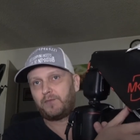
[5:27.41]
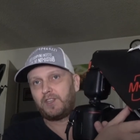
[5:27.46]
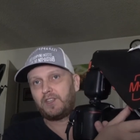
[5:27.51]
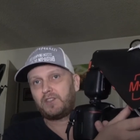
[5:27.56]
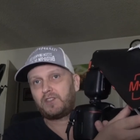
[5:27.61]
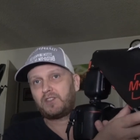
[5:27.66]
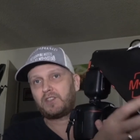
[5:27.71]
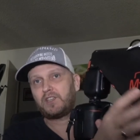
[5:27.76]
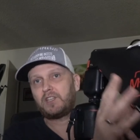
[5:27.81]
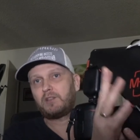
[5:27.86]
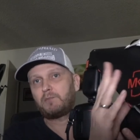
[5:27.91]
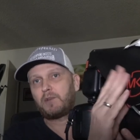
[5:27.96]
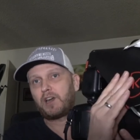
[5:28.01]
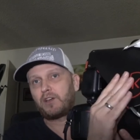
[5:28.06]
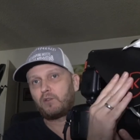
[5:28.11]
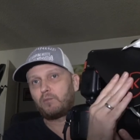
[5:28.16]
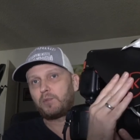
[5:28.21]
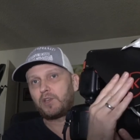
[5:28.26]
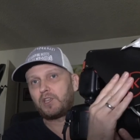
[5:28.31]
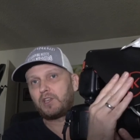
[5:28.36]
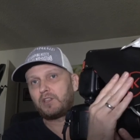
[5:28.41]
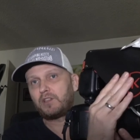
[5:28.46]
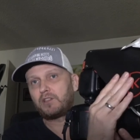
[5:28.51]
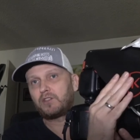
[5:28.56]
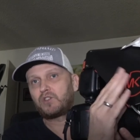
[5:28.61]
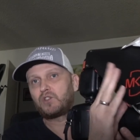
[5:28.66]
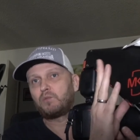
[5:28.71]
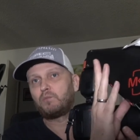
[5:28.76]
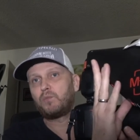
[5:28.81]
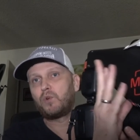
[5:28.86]
This, in my opinion,
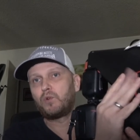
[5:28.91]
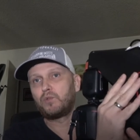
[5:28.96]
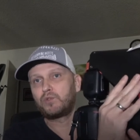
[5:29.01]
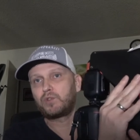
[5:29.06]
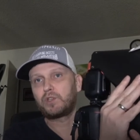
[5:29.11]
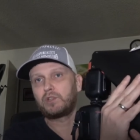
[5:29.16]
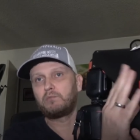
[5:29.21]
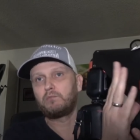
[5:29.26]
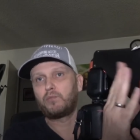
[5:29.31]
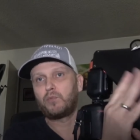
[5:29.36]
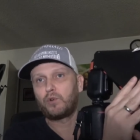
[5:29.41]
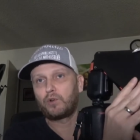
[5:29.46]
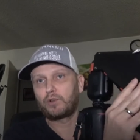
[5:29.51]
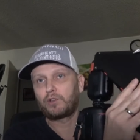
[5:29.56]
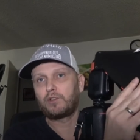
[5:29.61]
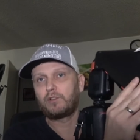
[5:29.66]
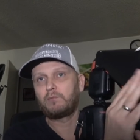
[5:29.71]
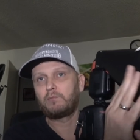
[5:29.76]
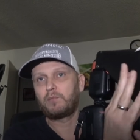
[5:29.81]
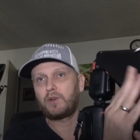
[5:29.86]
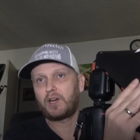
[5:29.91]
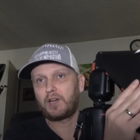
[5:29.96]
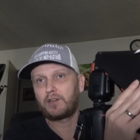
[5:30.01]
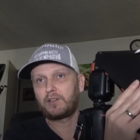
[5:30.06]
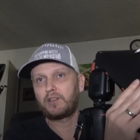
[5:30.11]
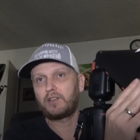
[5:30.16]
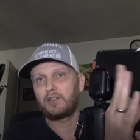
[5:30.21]
is the most important part